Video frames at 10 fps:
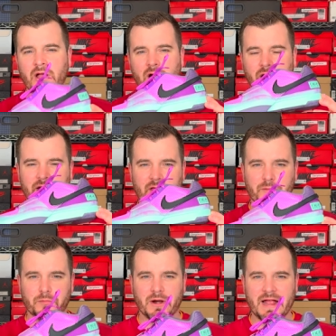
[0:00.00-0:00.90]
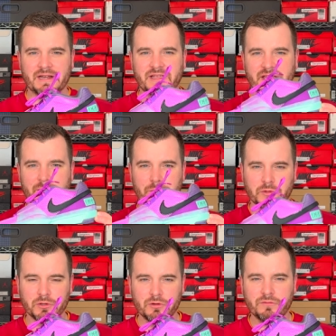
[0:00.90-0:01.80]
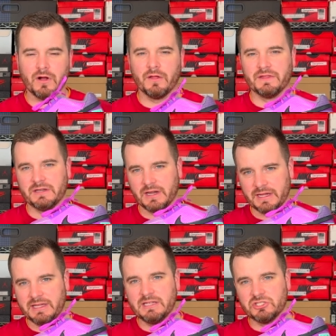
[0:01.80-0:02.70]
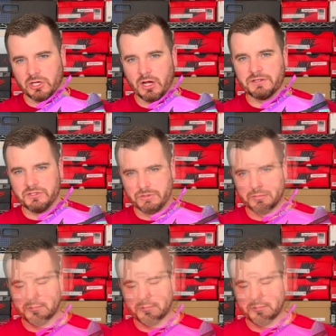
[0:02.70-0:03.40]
on how the brand can improve on the Nike Ja 2.